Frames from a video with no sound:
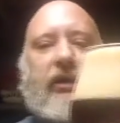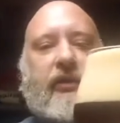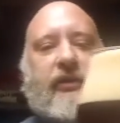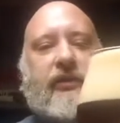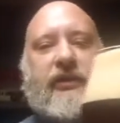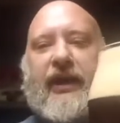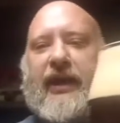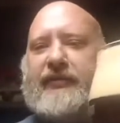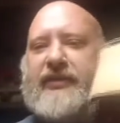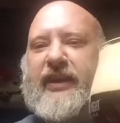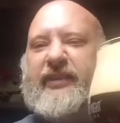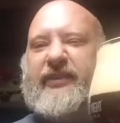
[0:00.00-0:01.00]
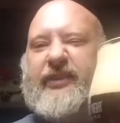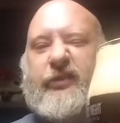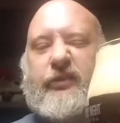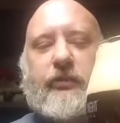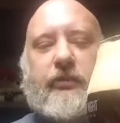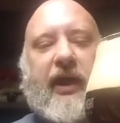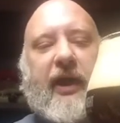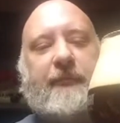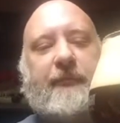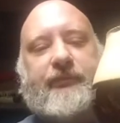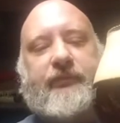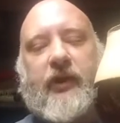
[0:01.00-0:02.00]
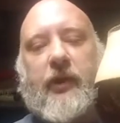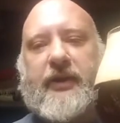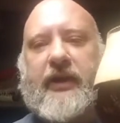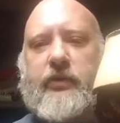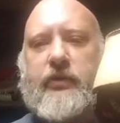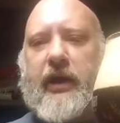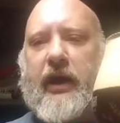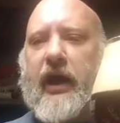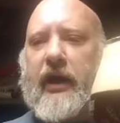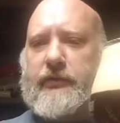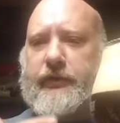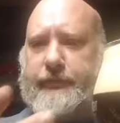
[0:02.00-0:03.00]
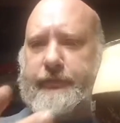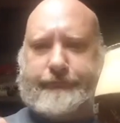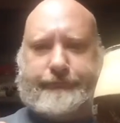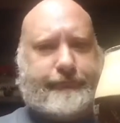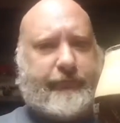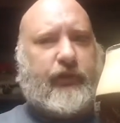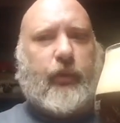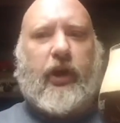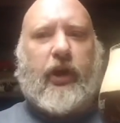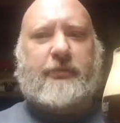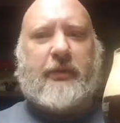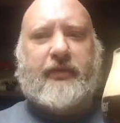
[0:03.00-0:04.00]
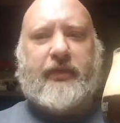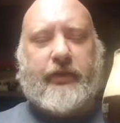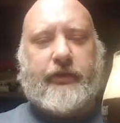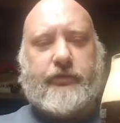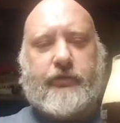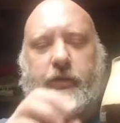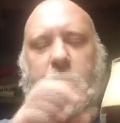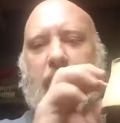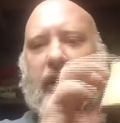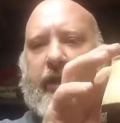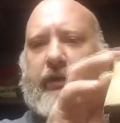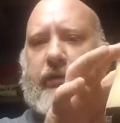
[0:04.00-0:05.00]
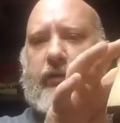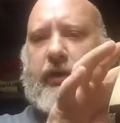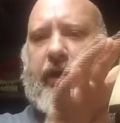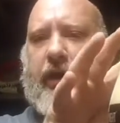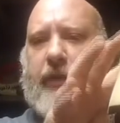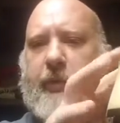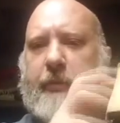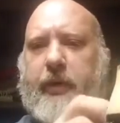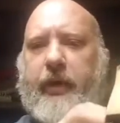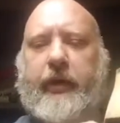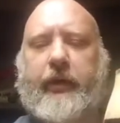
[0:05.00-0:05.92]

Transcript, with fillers: hard. I have a tendency to do that, but that's okay. I, if you watch my videos, you know I like a good head on my